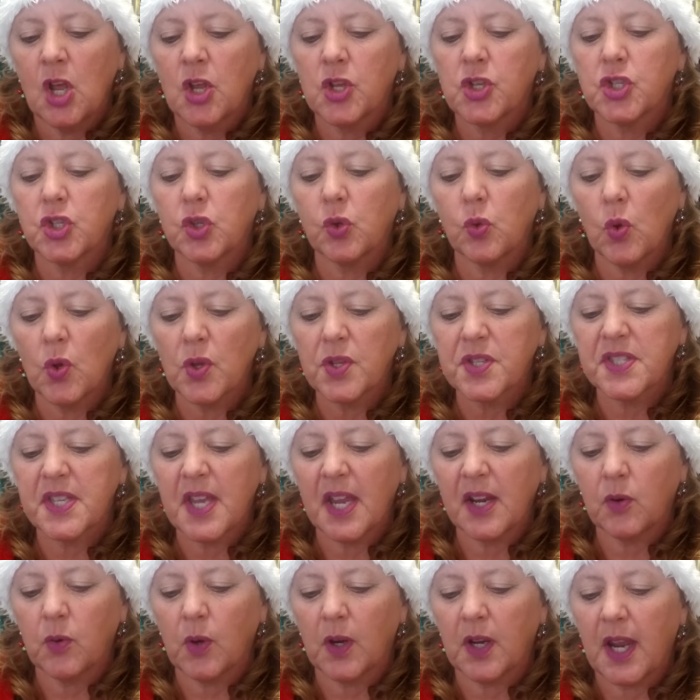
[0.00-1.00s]
School
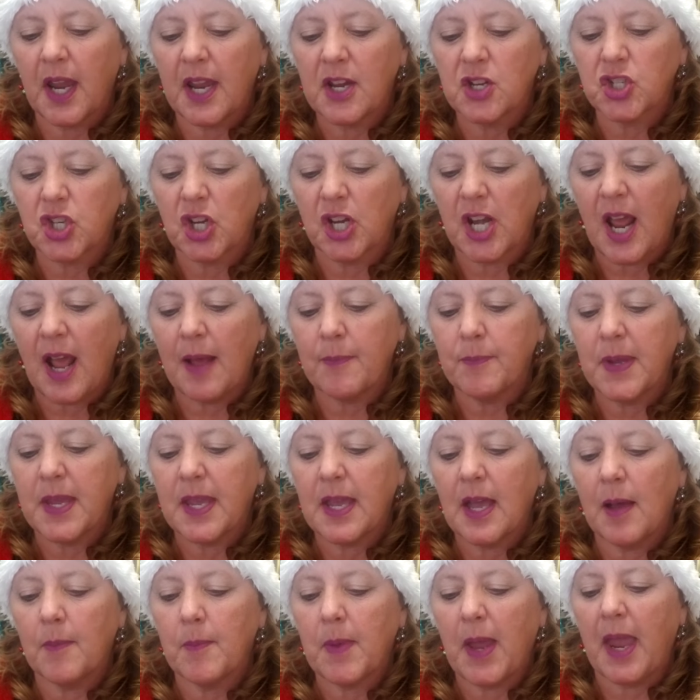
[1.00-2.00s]
segregation had
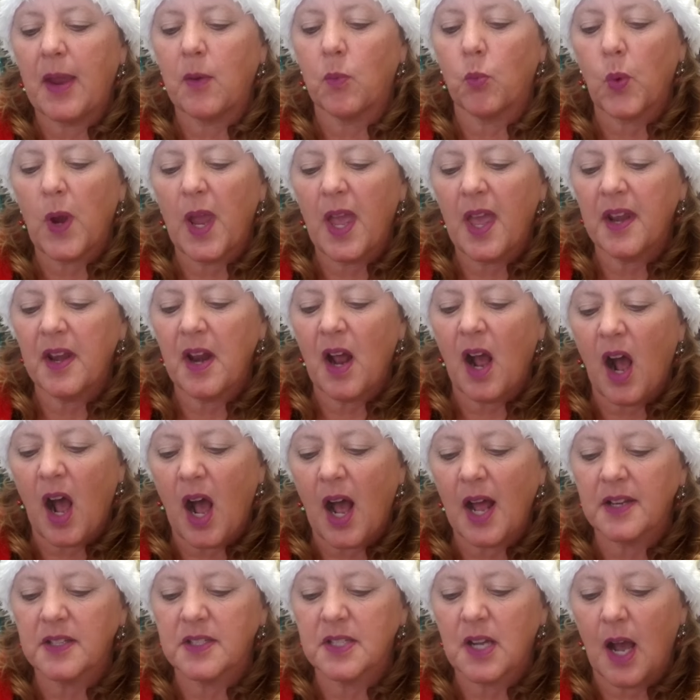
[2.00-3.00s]
become a
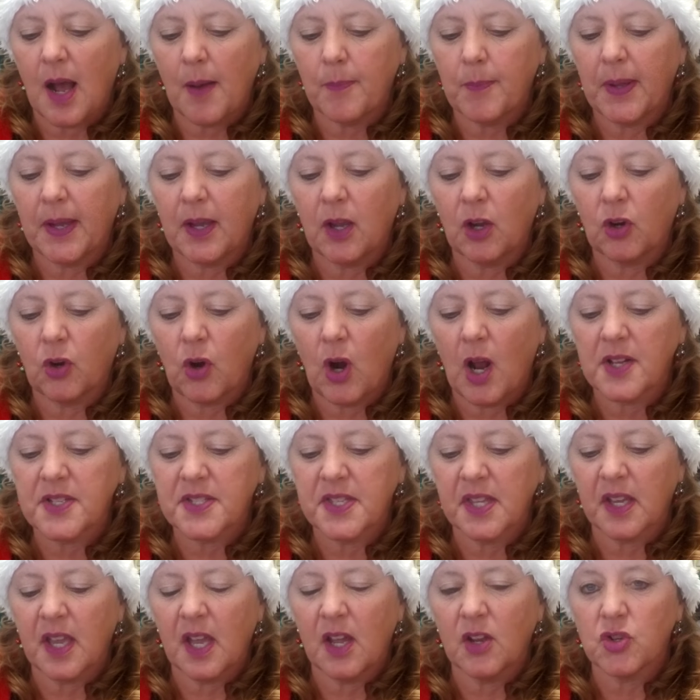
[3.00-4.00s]
red-hot topic across
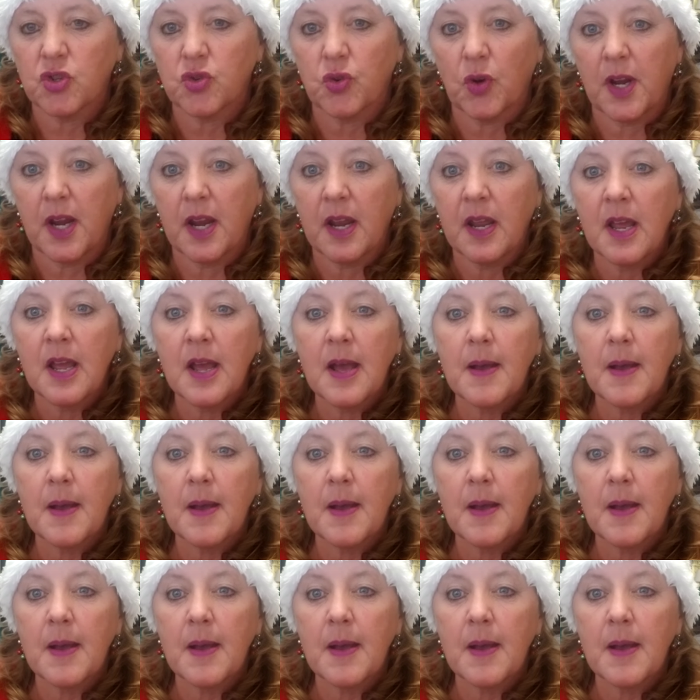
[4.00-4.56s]
the country.